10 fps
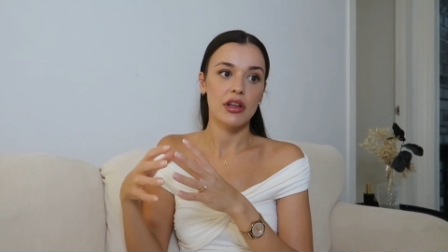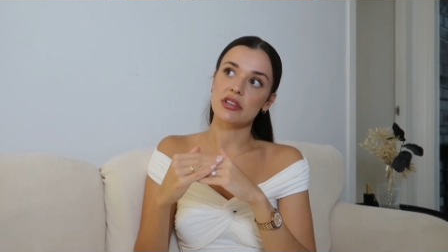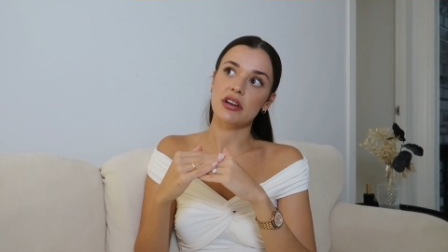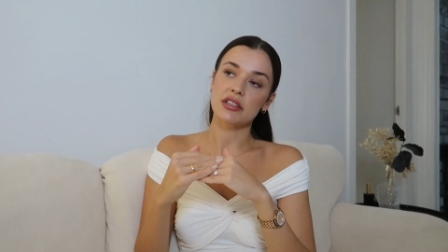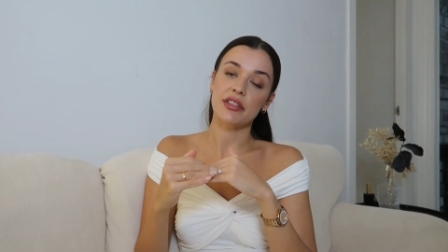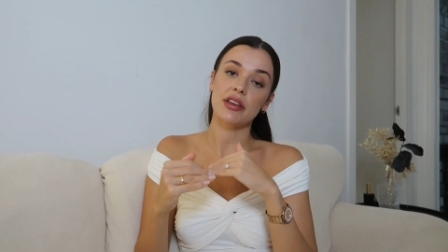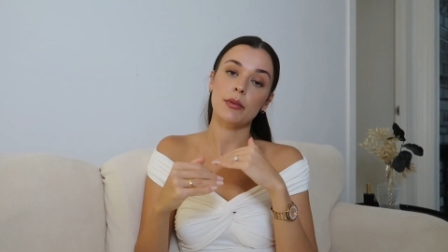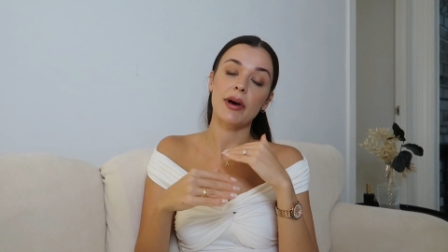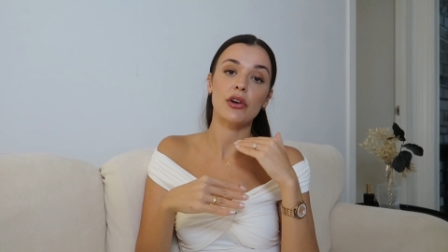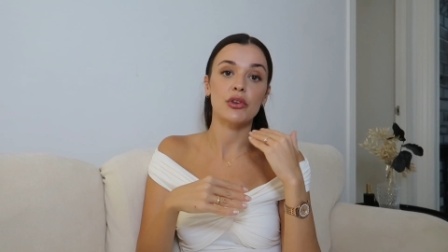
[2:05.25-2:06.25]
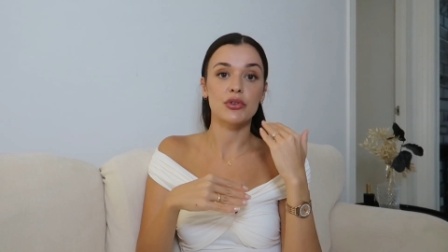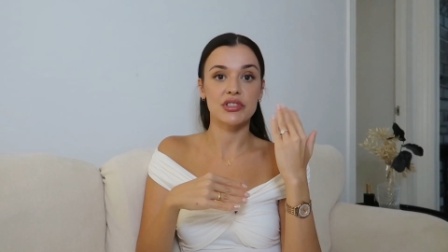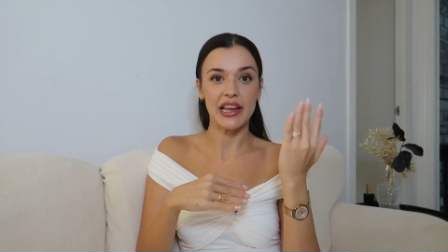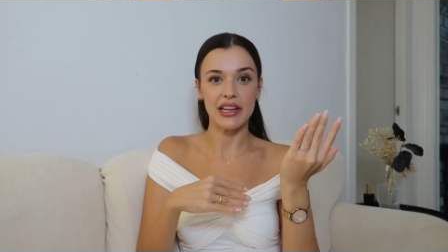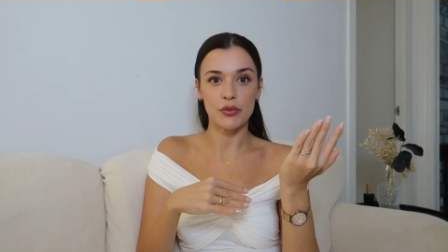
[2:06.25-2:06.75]
Start think about
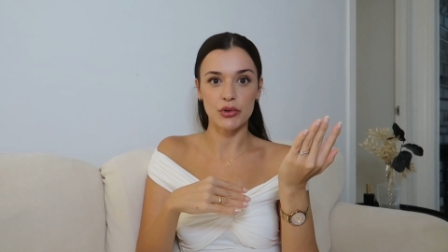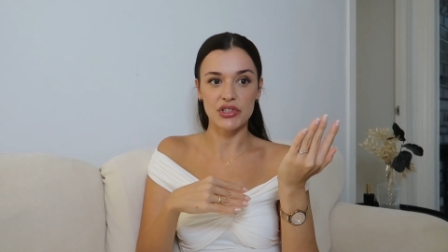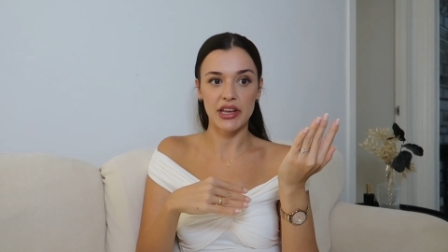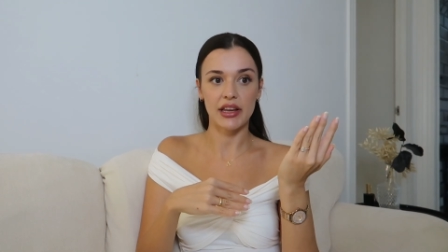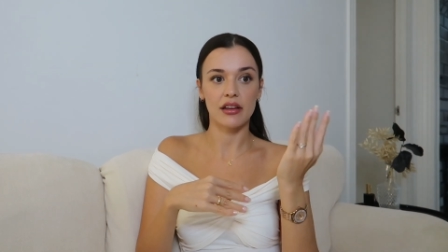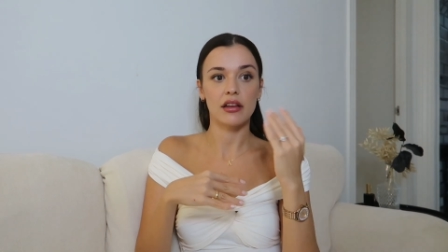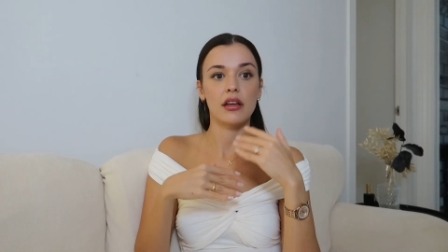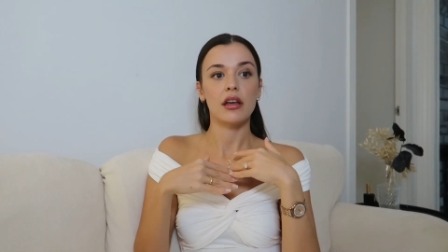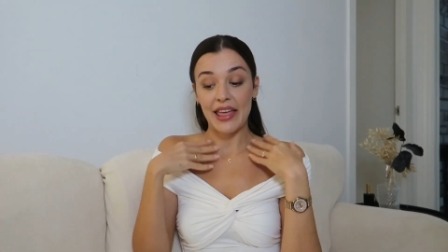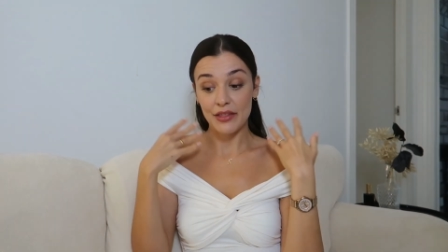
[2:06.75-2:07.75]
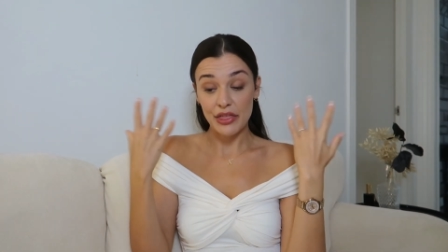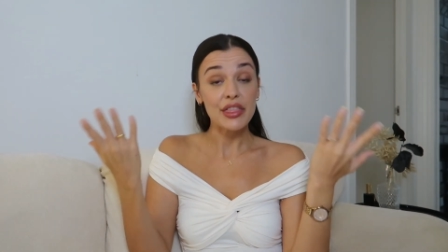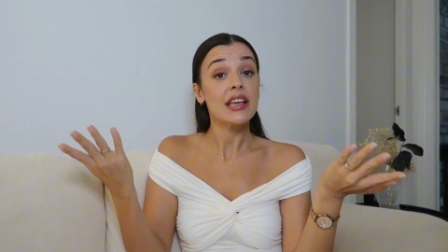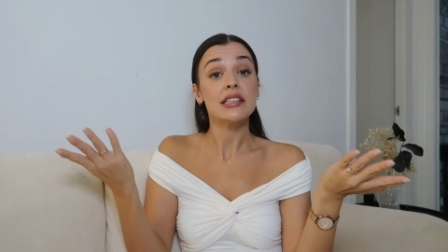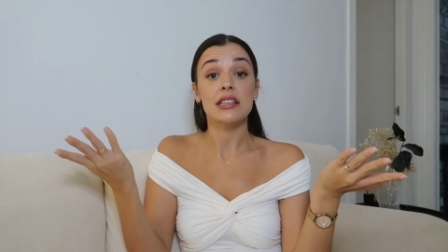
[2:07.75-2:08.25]
your daily routine and the
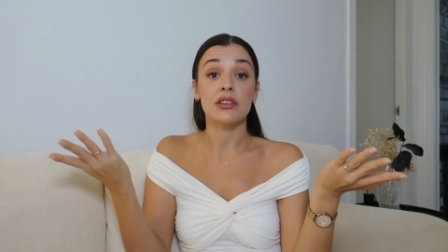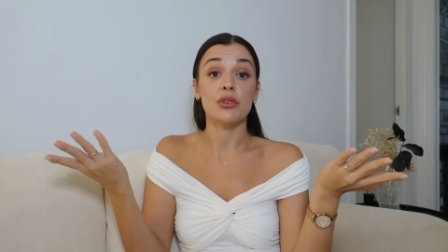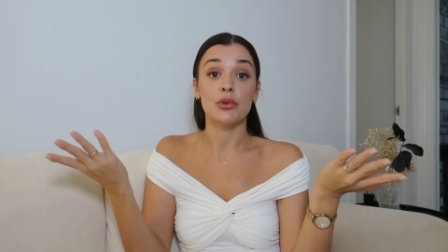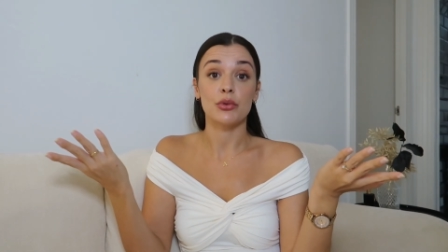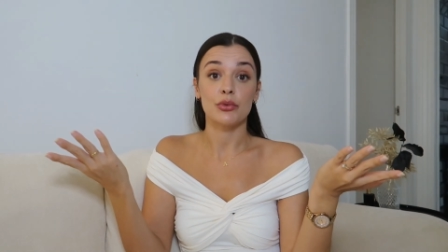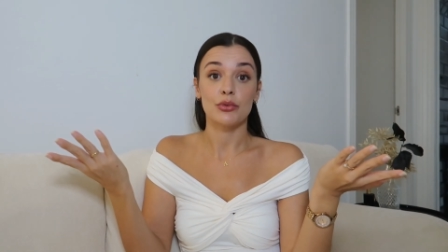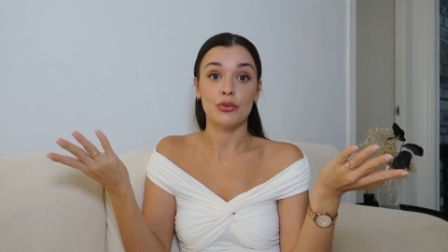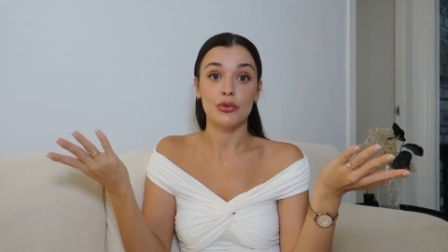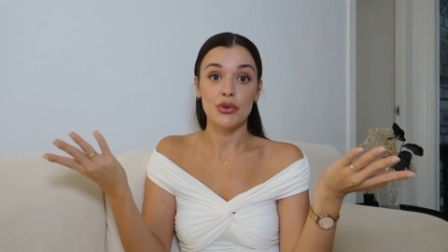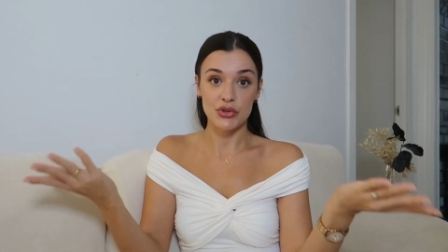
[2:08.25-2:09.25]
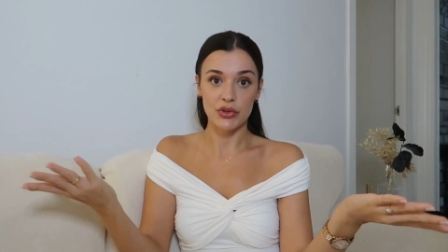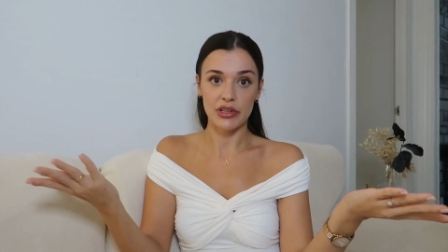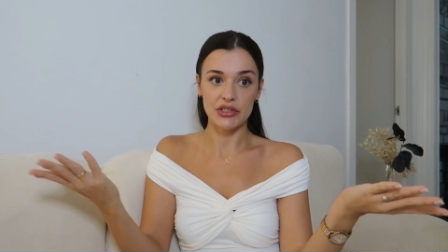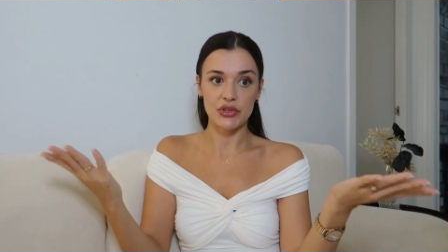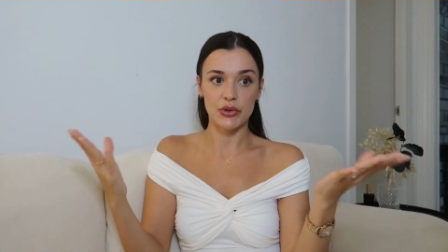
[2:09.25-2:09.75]
things that you
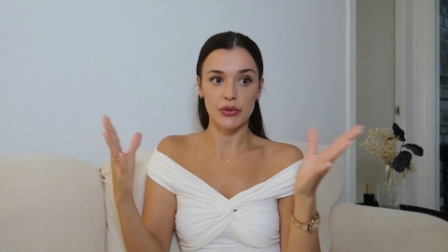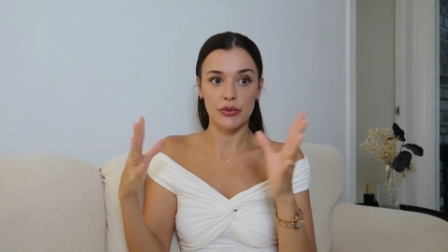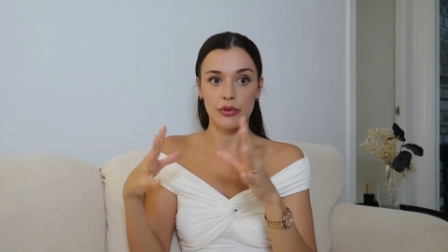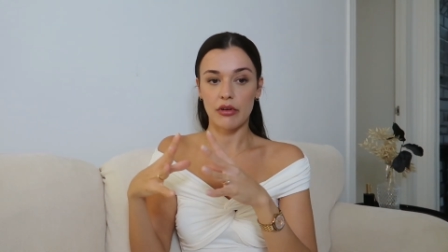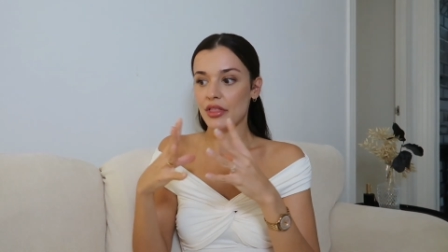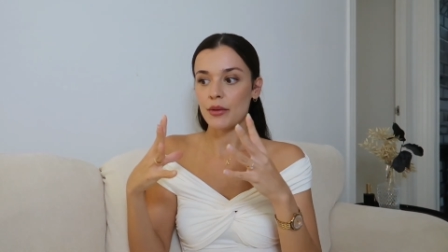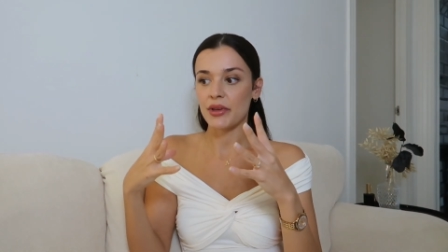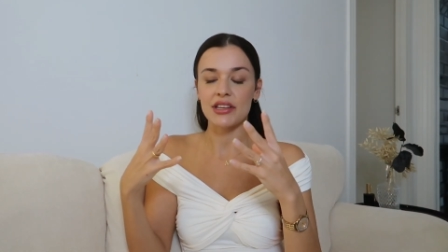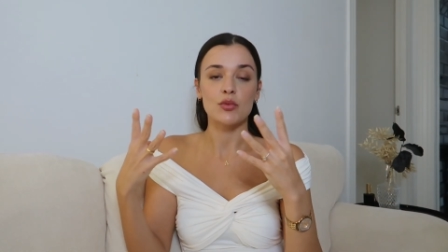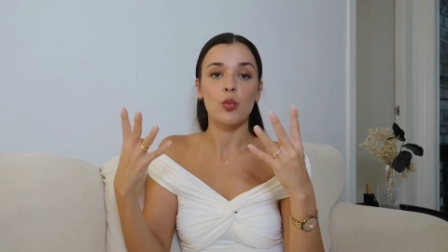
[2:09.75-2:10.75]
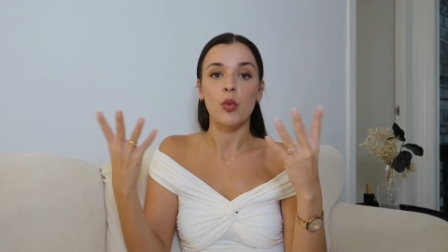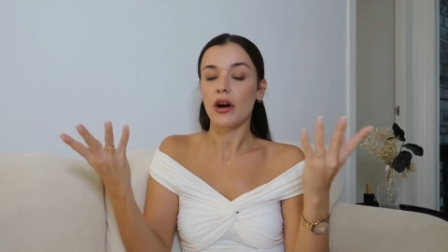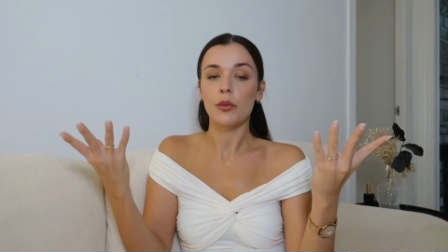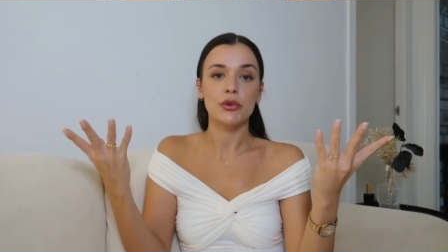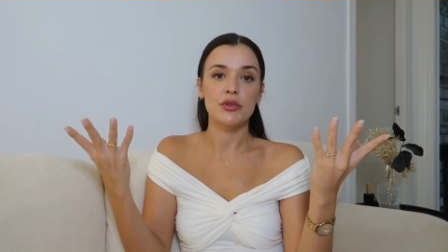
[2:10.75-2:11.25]
usually do and think because
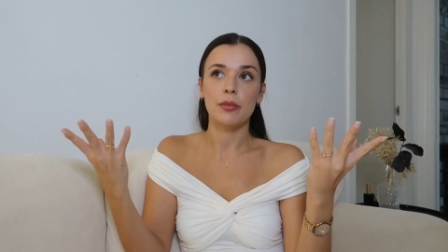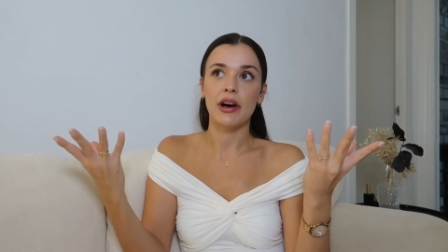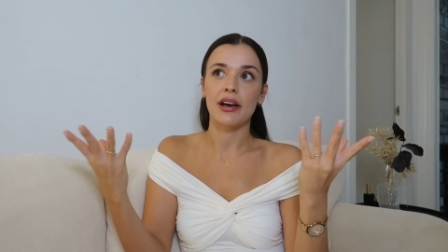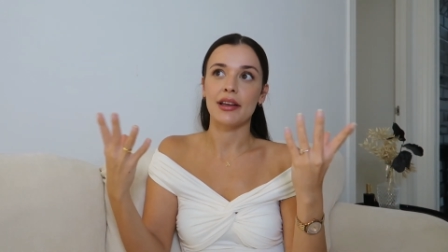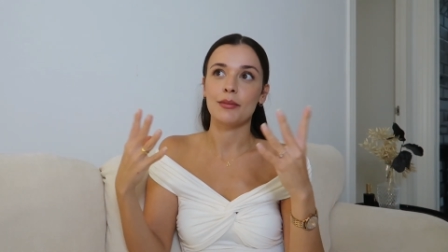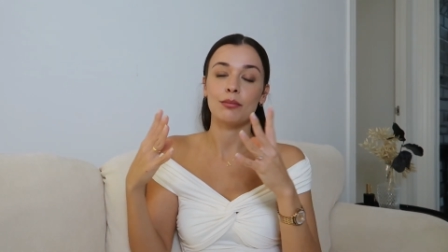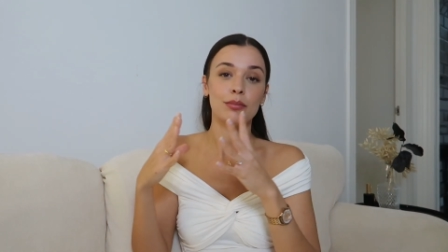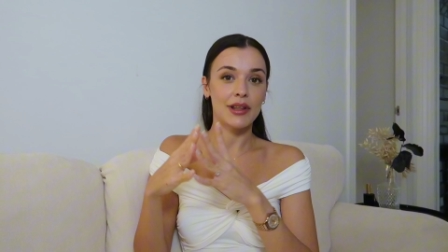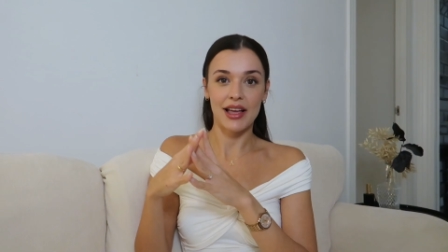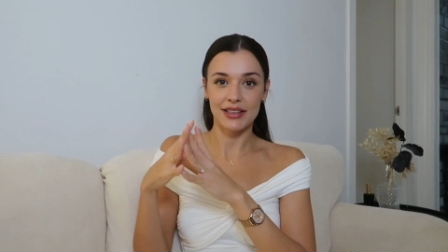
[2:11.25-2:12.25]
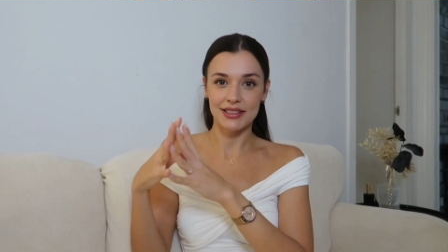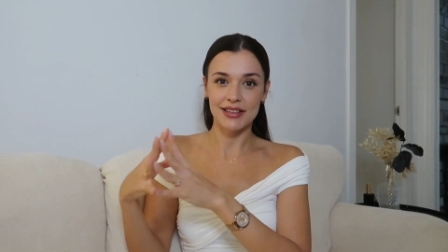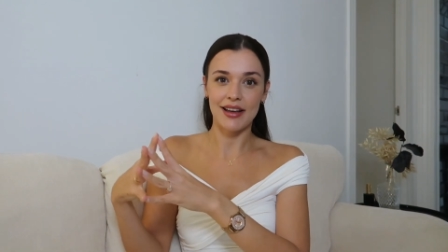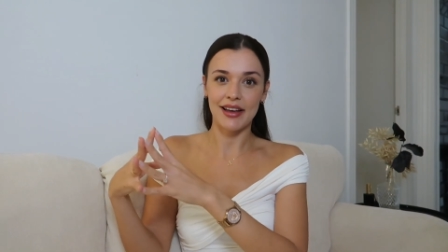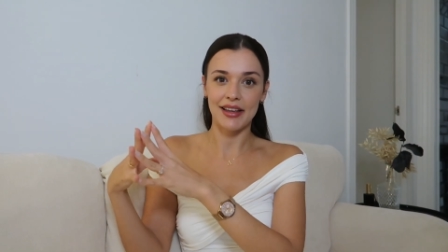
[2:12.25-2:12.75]
why would you buy black
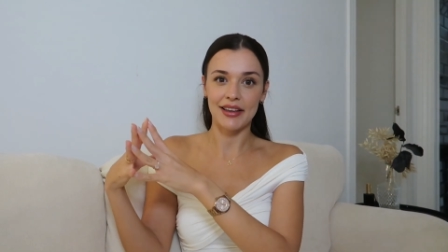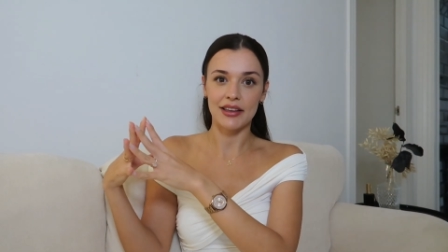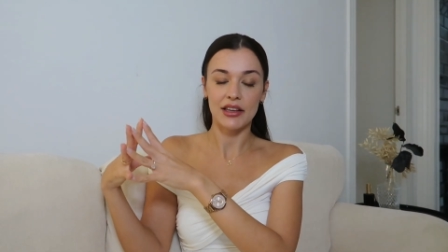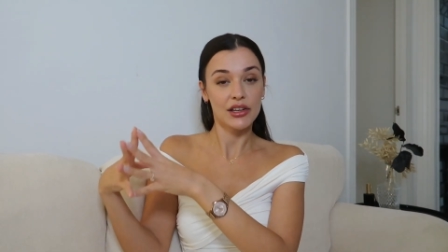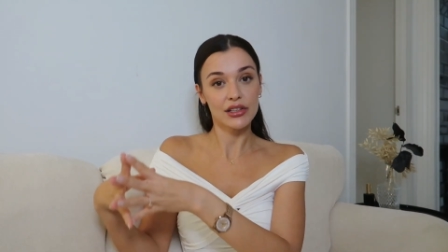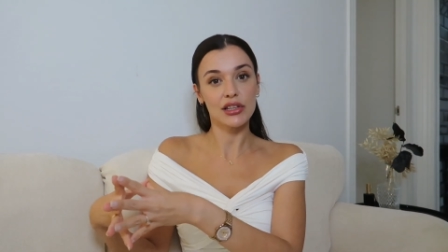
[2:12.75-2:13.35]
tie